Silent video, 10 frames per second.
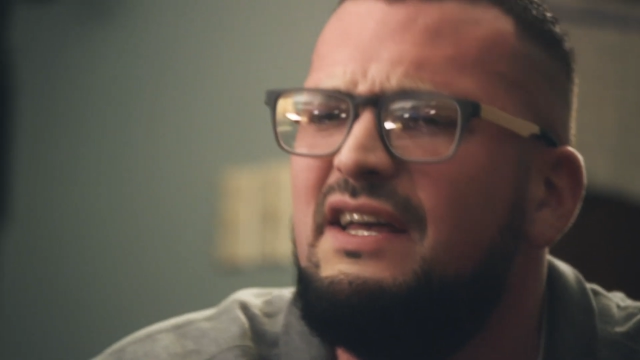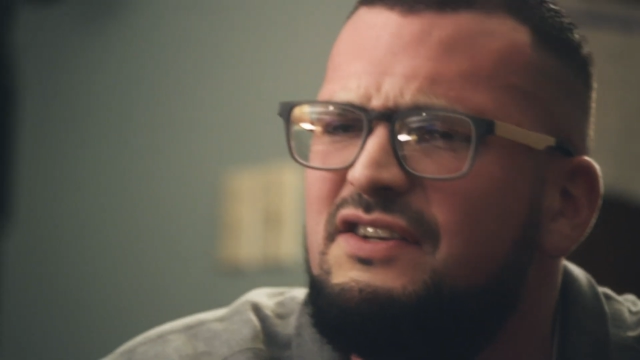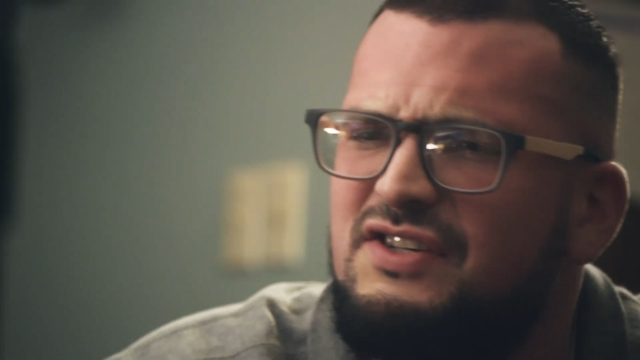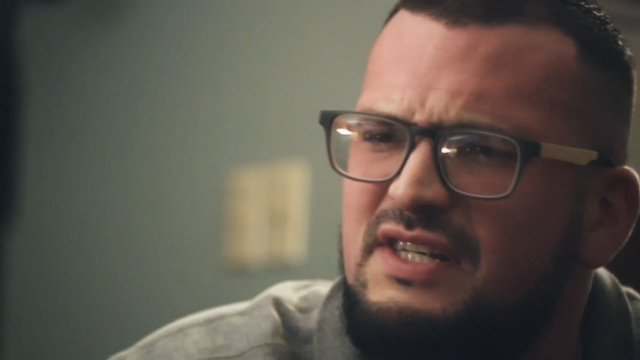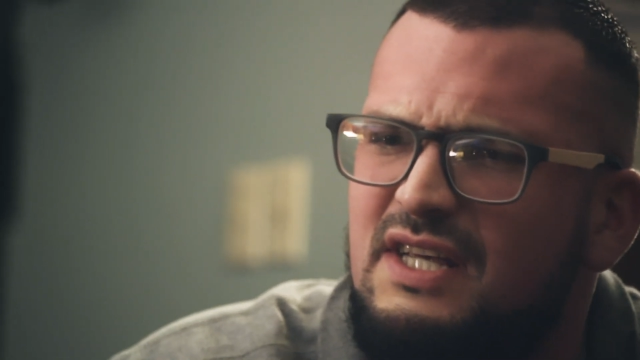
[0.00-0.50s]

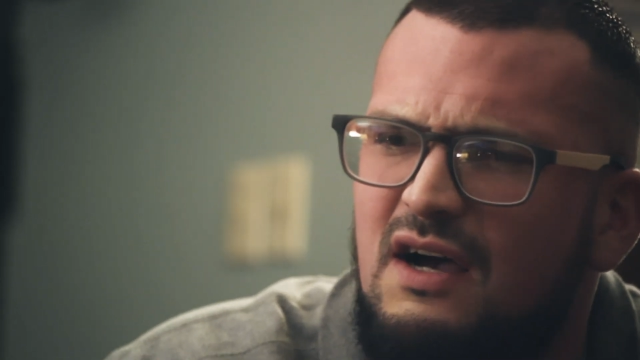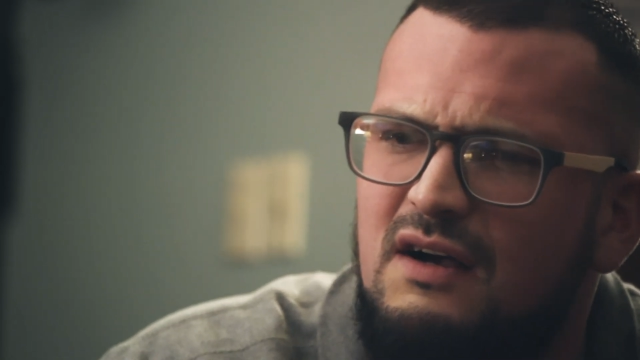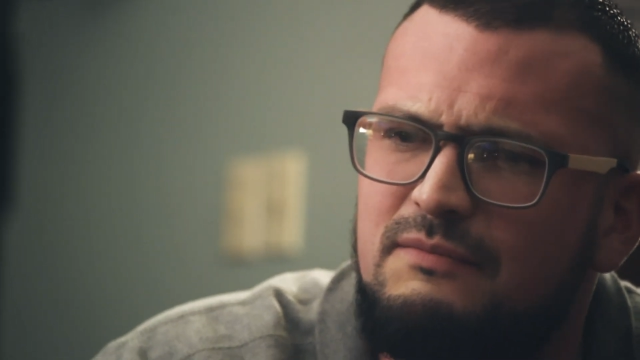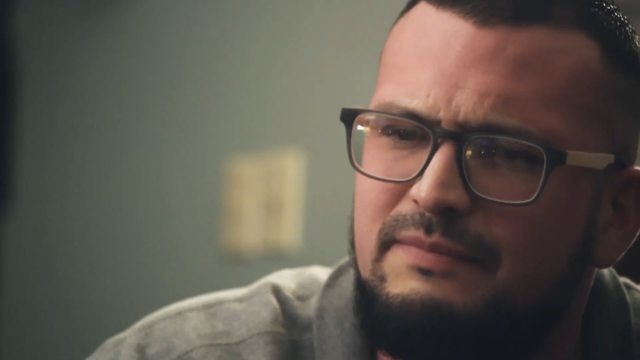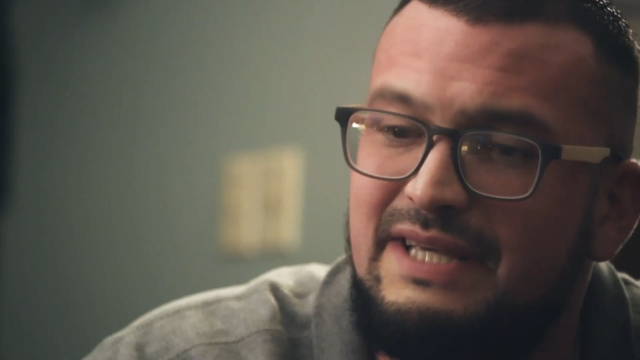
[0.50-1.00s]
And she
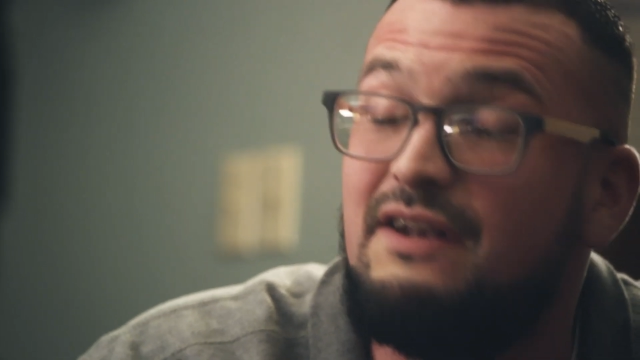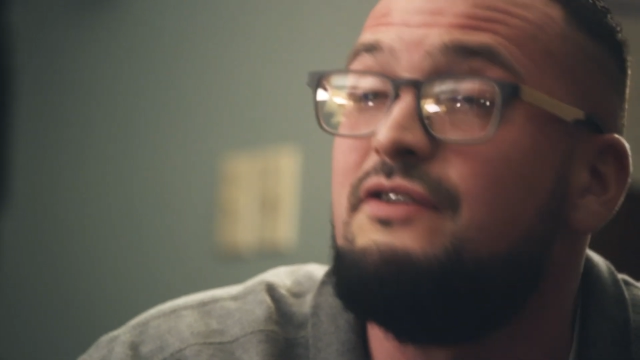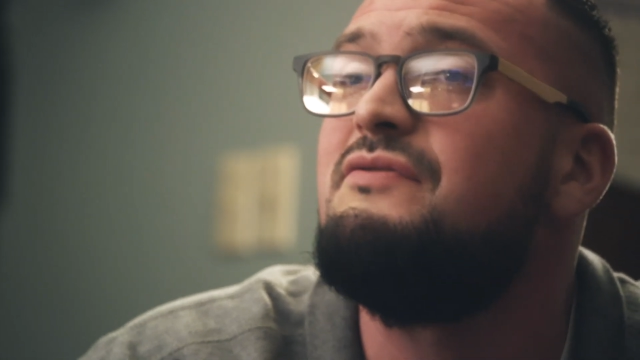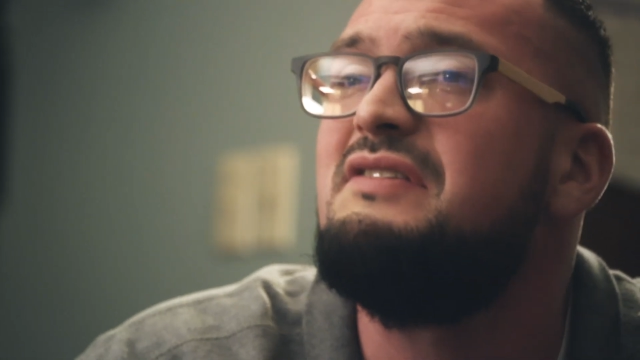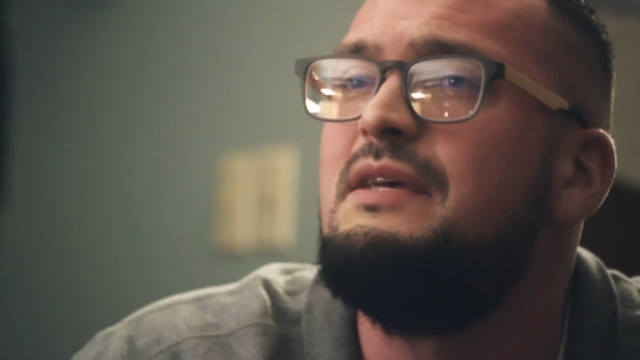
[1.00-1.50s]
began
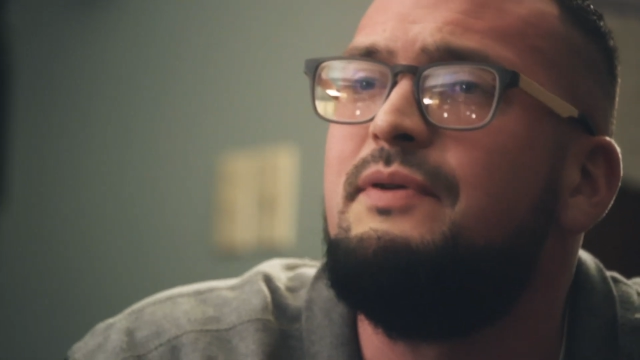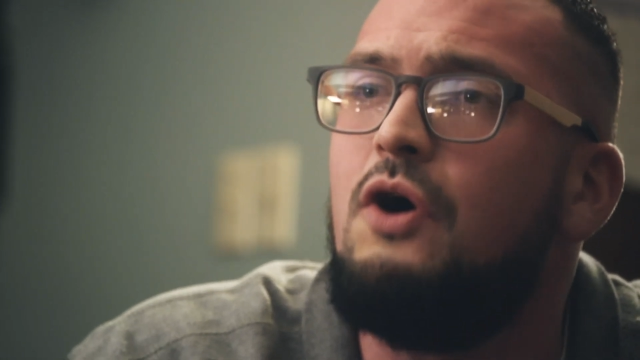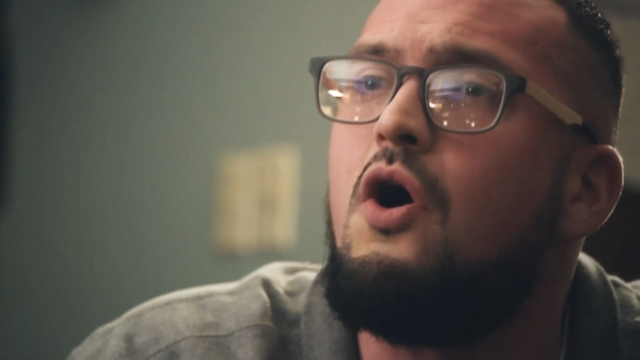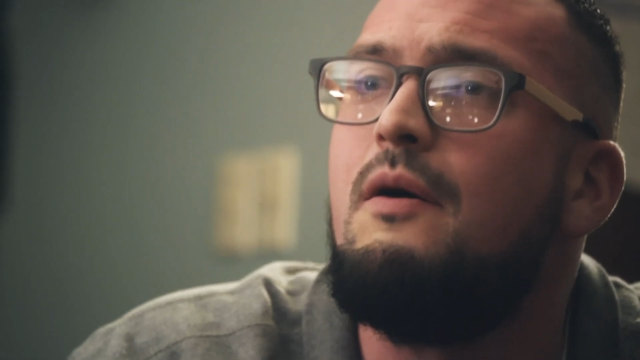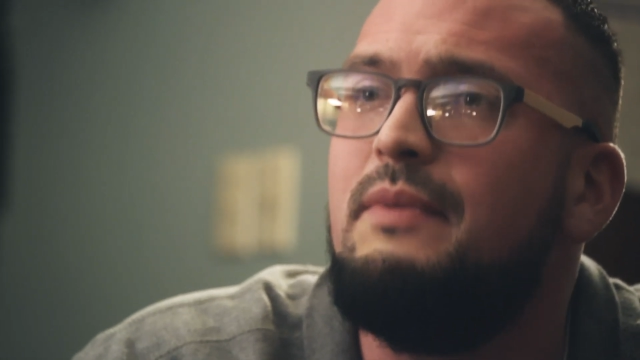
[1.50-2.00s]
to do
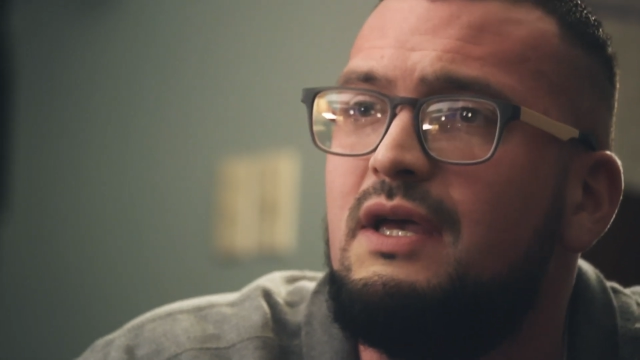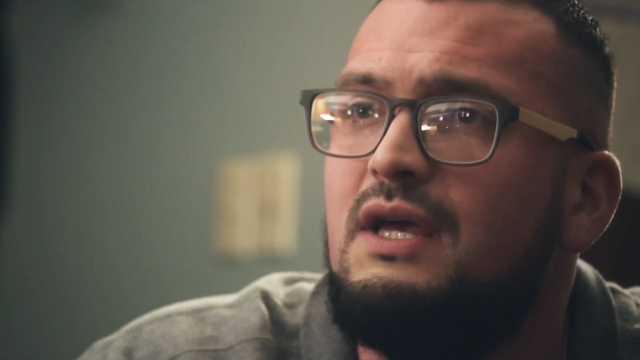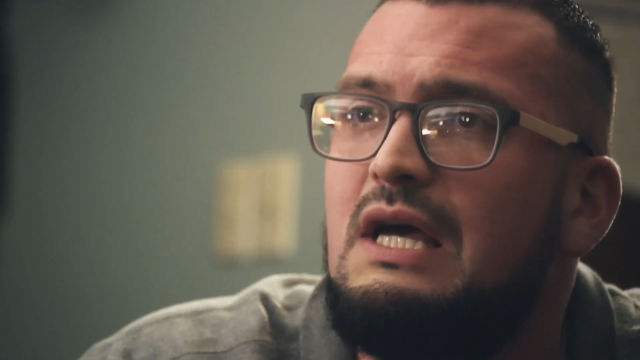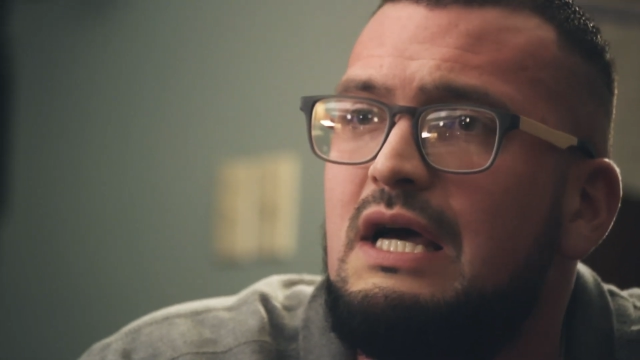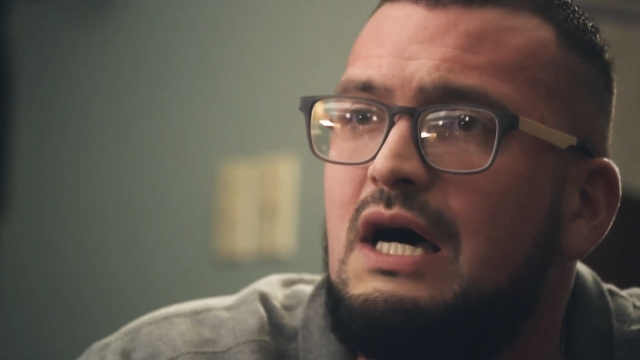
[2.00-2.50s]
CPR on me.
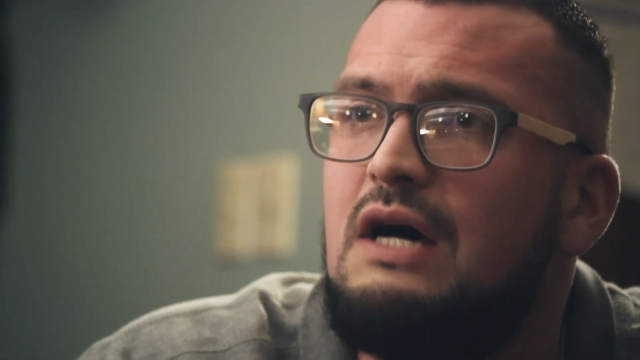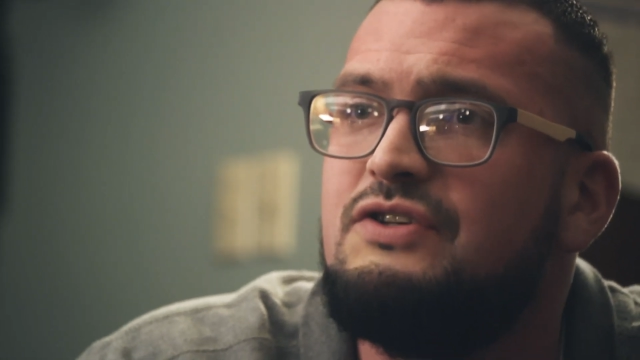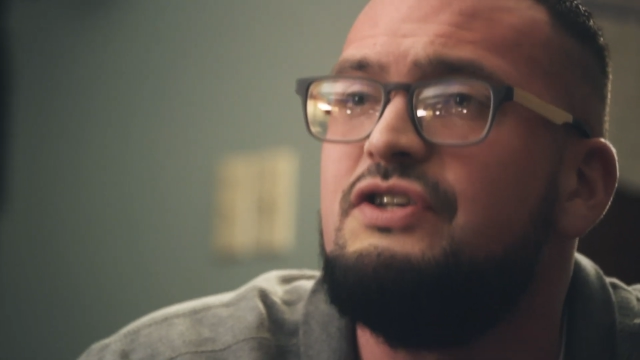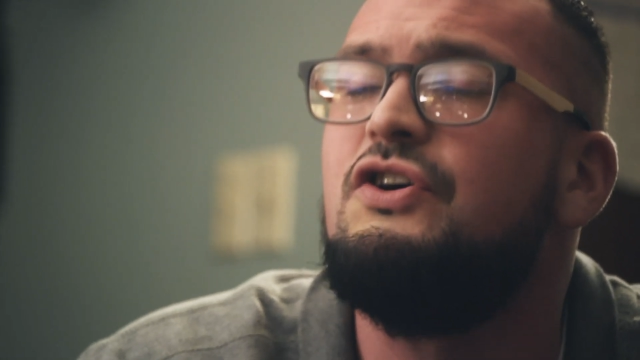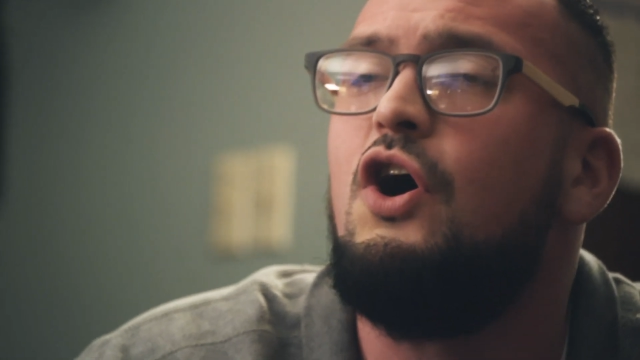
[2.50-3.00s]
She